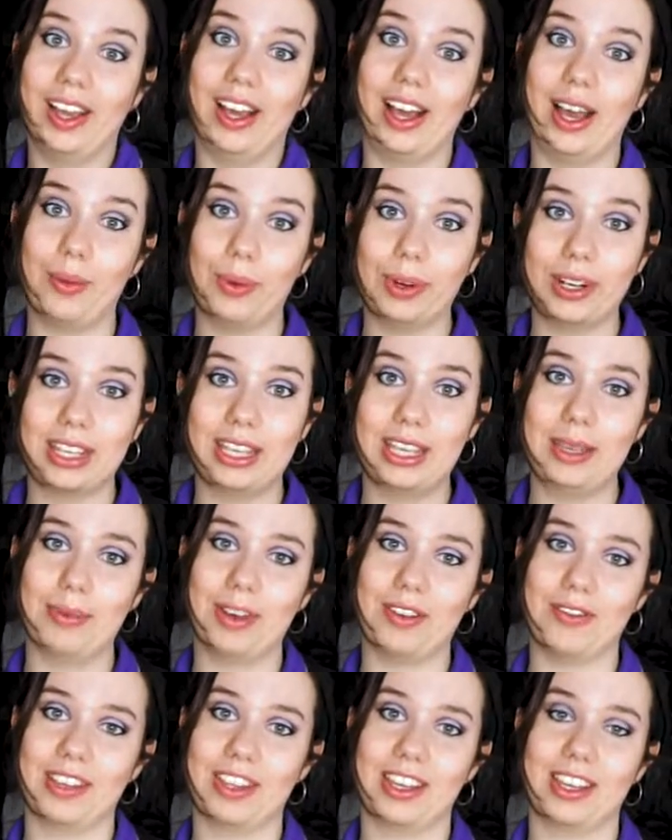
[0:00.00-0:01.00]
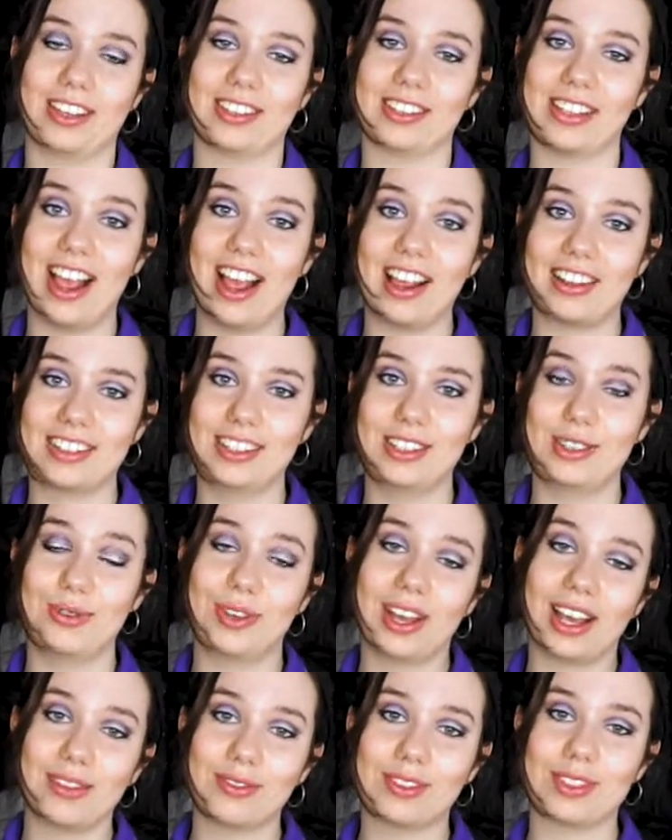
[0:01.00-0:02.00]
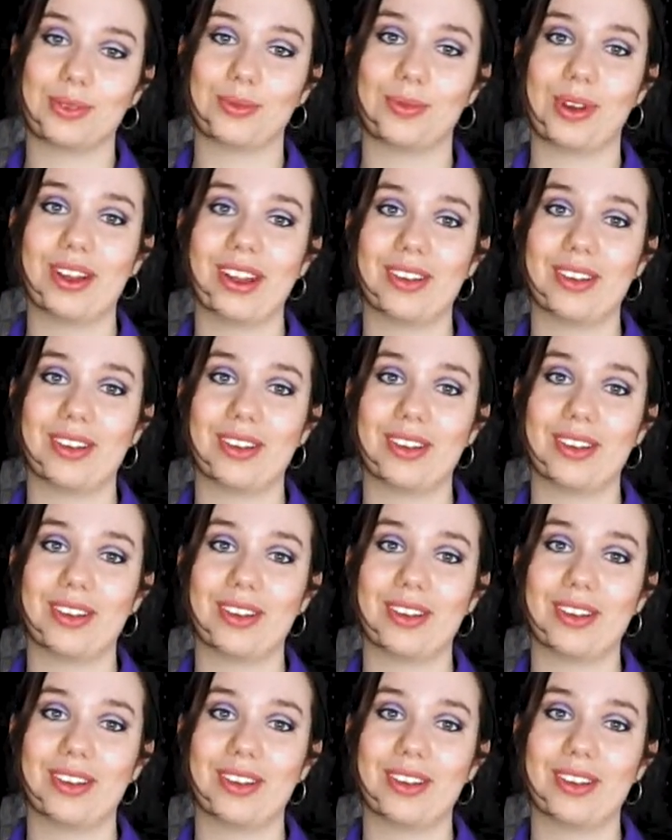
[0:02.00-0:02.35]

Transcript: I want to keep everything because I actually do kind of still wear